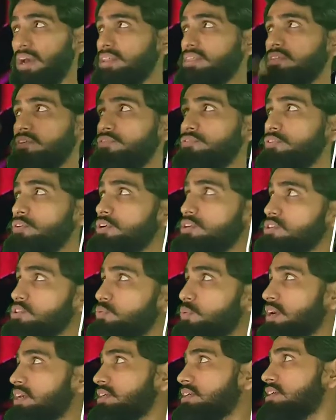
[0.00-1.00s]
the first
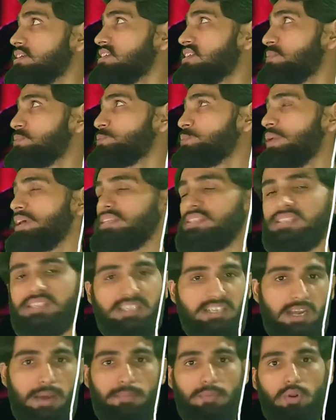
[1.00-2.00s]
vector subspace is
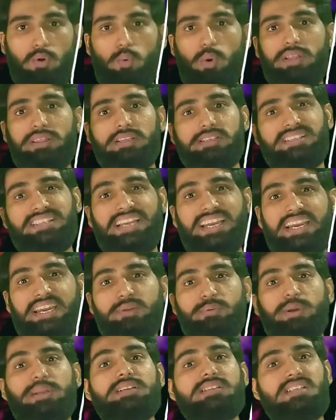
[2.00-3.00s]
W1, the second
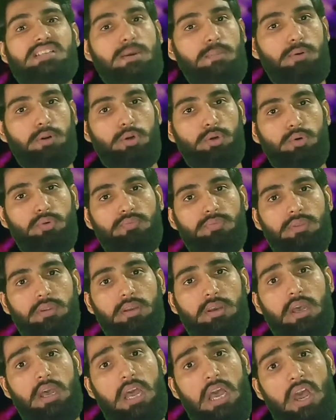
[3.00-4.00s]
one is
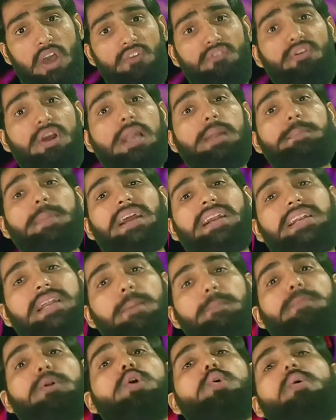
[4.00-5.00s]
W2. Will my
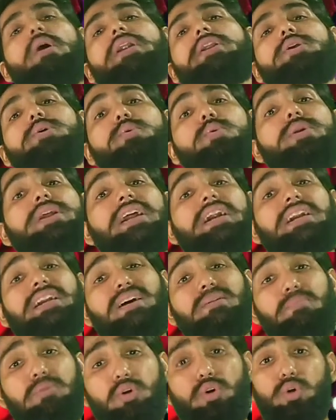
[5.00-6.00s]
W1 union
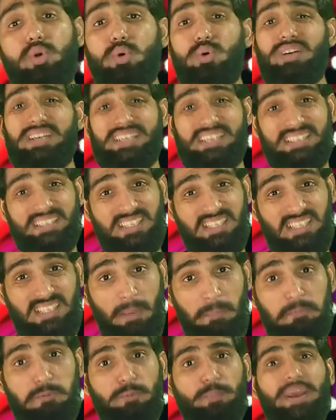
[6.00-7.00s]
W2 is this
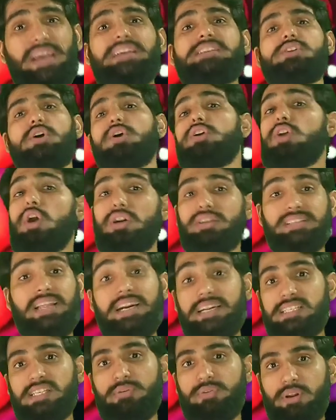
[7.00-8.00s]
subspace or not? That
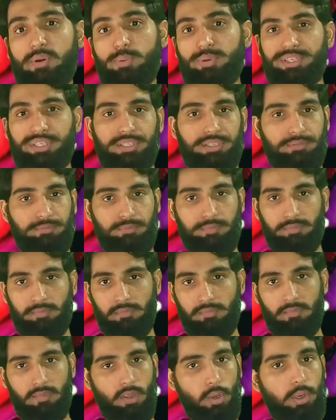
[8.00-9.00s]
is our question.
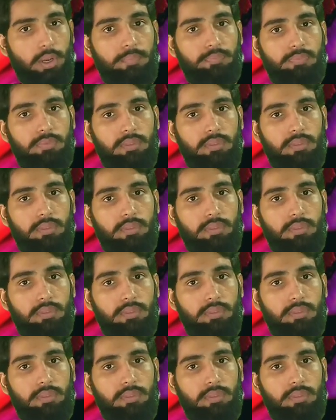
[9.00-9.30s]
Okay.